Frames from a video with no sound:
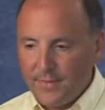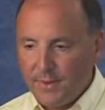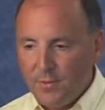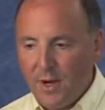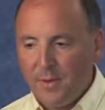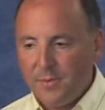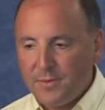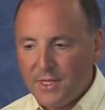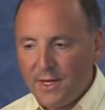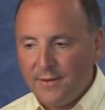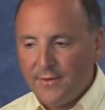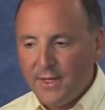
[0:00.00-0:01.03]
Problem
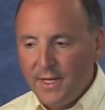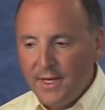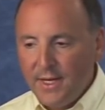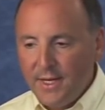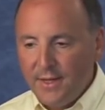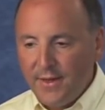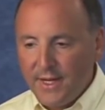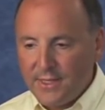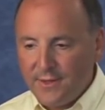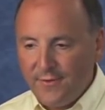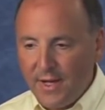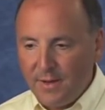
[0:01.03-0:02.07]
solved, thanks
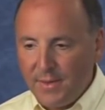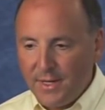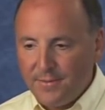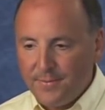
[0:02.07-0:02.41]
to FileMon.